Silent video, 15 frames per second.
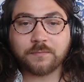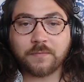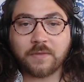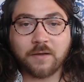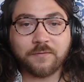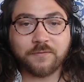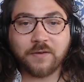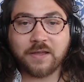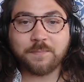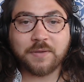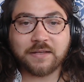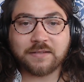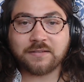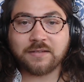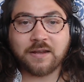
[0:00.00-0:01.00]
a fight
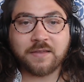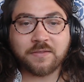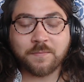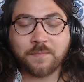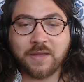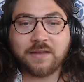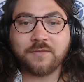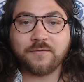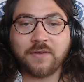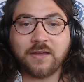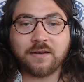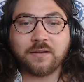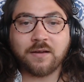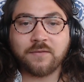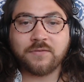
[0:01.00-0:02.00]
pick tonight. The main
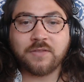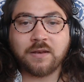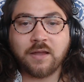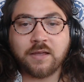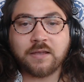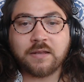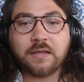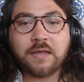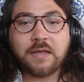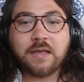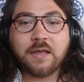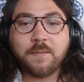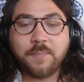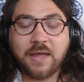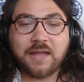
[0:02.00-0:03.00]
event of the night:
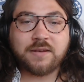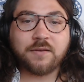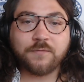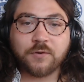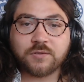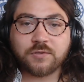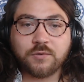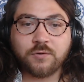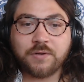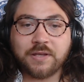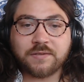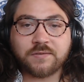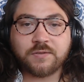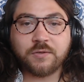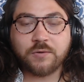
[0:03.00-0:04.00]
Pena versus
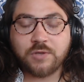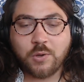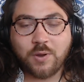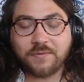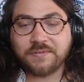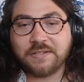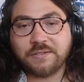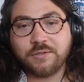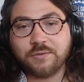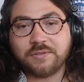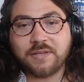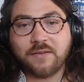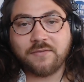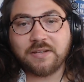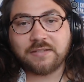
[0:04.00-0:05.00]
Nunes two, U F C two
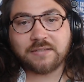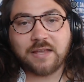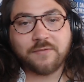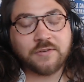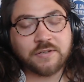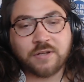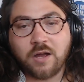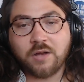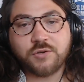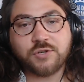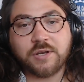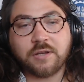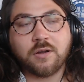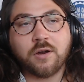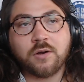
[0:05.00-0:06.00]
seventy-seven, dog
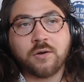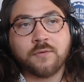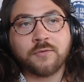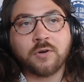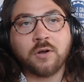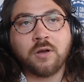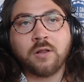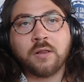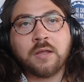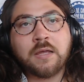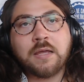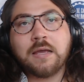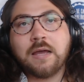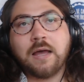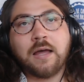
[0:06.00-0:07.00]
shit card overall.
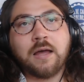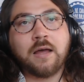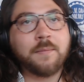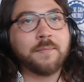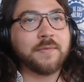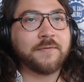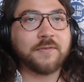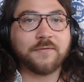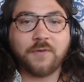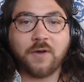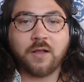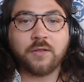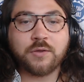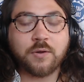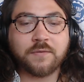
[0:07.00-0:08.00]
Um, if you
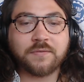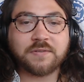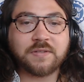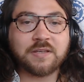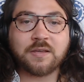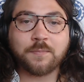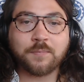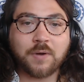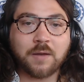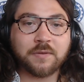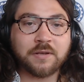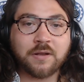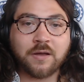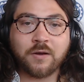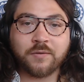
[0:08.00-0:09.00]
follow U F C, you
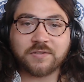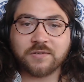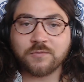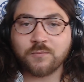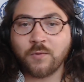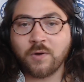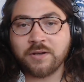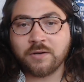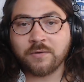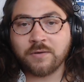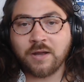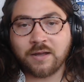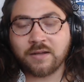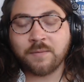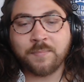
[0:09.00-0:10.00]
probably know this is one you're
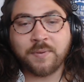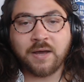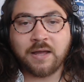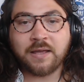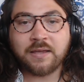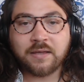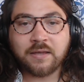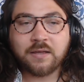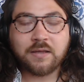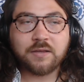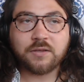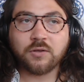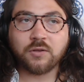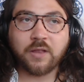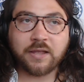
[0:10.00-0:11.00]
not going to buy.
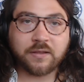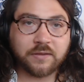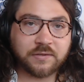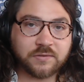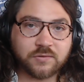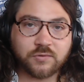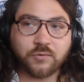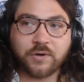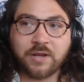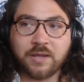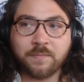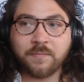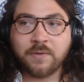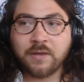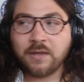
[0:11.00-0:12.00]
You'll likely
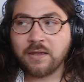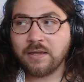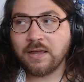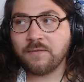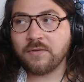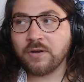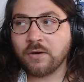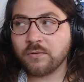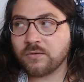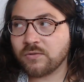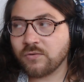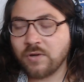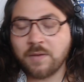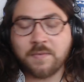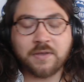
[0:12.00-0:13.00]
stream. If you don't
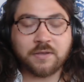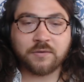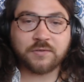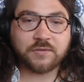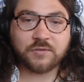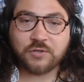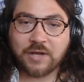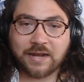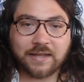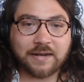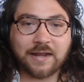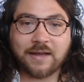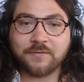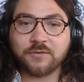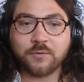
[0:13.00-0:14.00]
stream it, you'll just check it
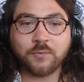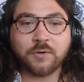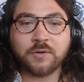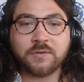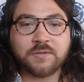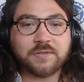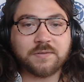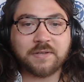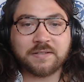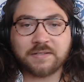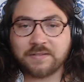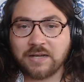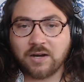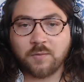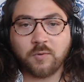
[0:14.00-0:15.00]
afterwards. It's a
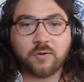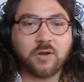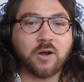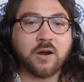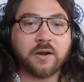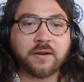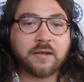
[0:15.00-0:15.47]
terrible card.